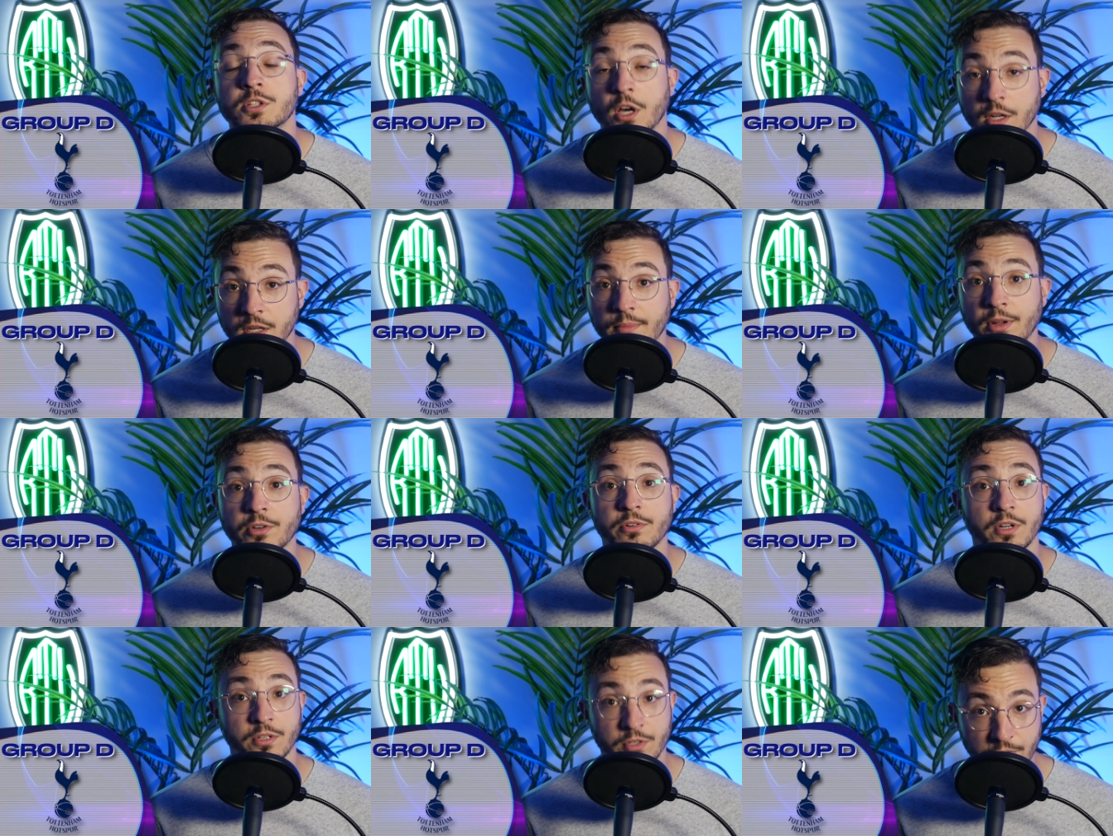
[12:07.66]
Tottenham
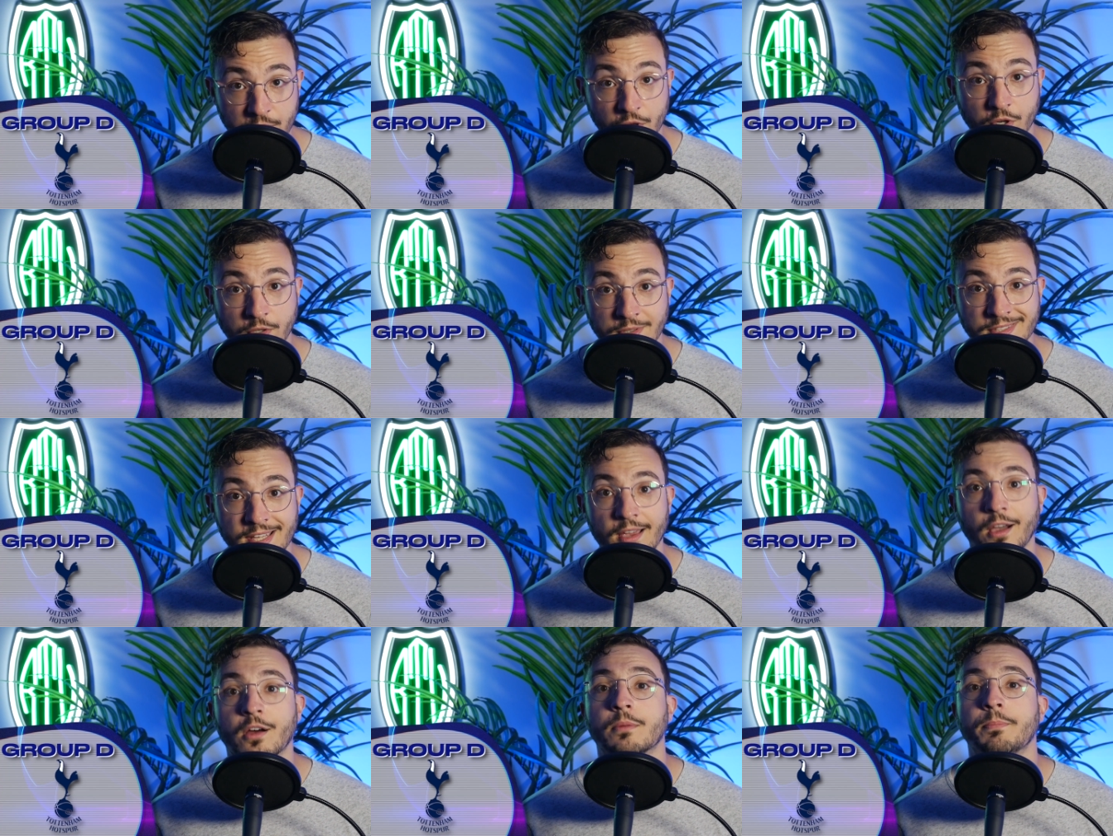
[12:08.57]
under Antonio Conte
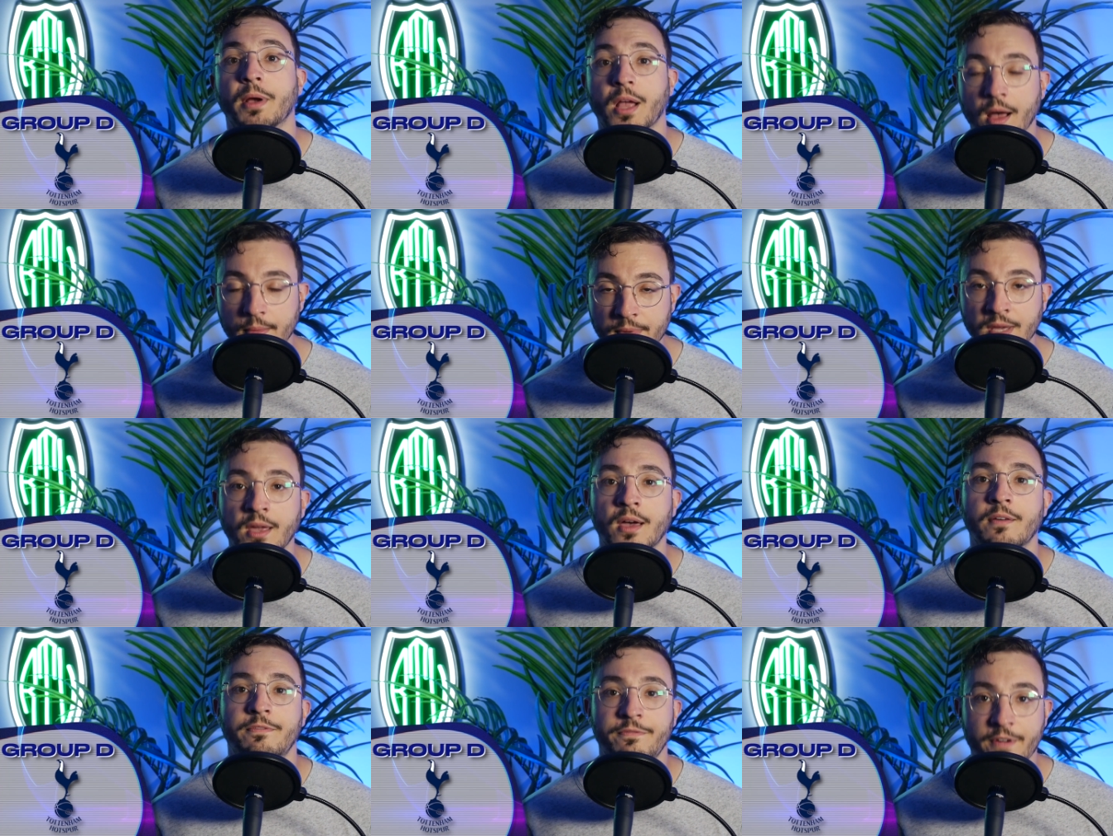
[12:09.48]
are becoming
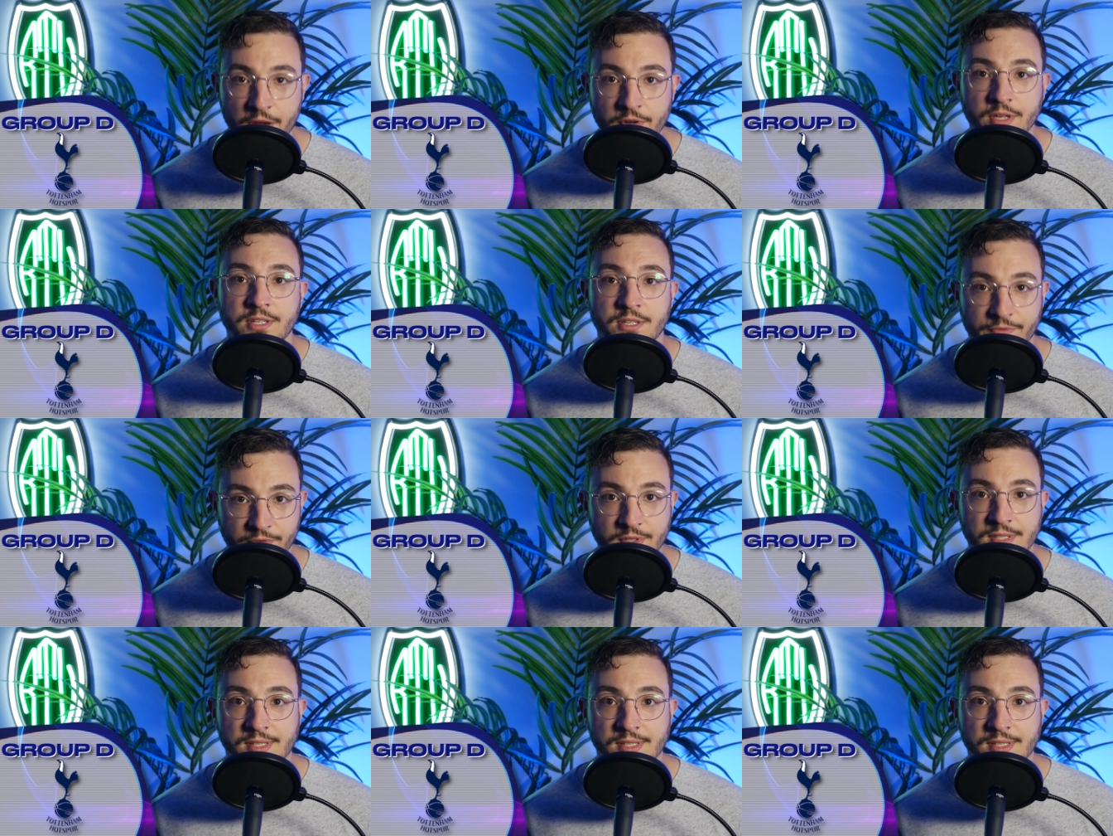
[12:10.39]
a very different